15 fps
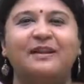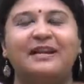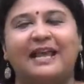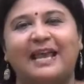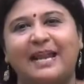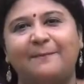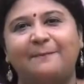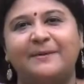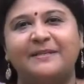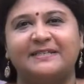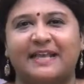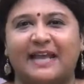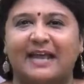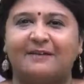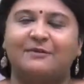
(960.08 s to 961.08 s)
will help
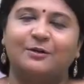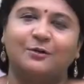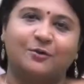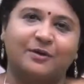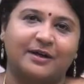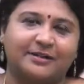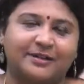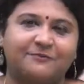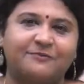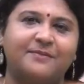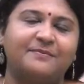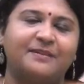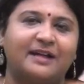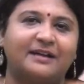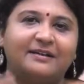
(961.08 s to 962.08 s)
us have a look at it
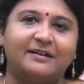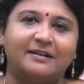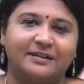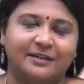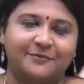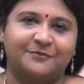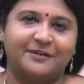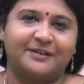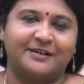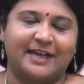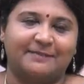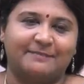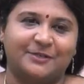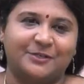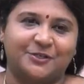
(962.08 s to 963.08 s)
from that different
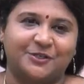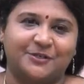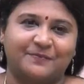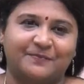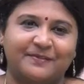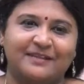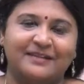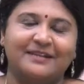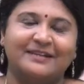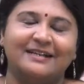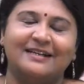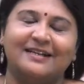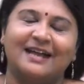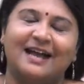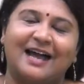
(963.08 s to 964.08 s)
dimension.
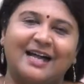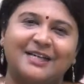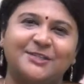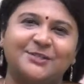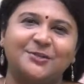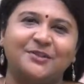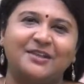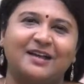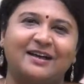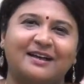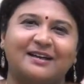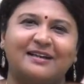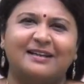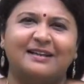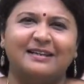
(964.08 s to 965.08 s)

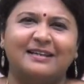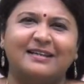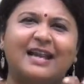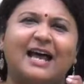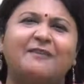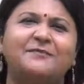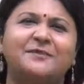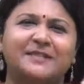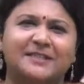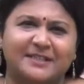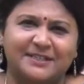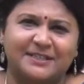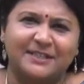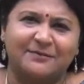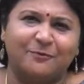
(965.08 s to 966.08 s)
Achyutha loves
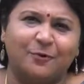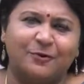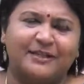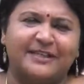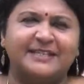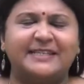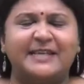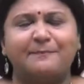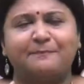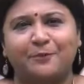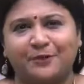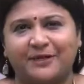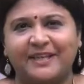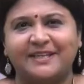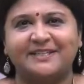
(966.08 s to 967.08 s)
his devotees, he
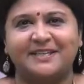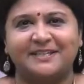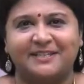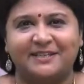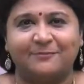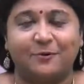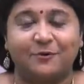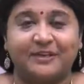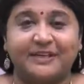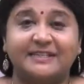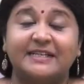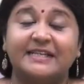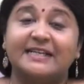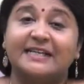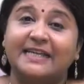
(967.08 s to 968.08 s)
protects his
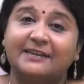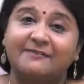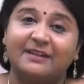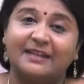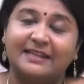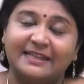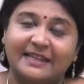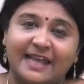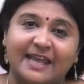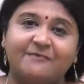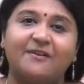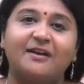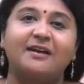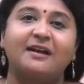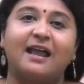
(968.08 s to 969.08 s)
devotees, he will
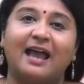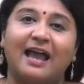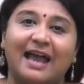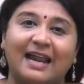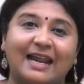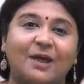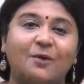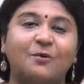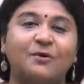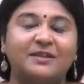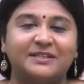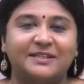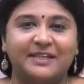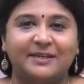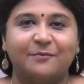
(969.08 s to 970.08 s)
never allow
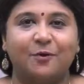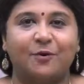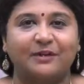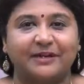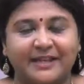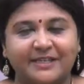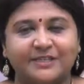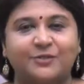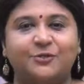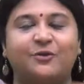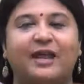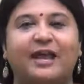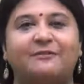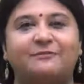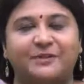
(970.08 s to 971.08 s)
his devotees to
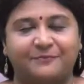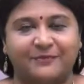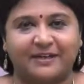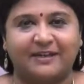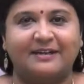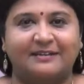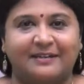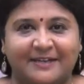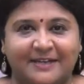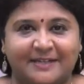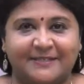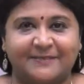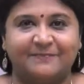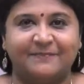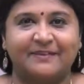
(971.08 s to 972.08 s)
have
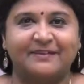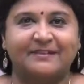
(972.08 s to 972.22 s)
difficulties.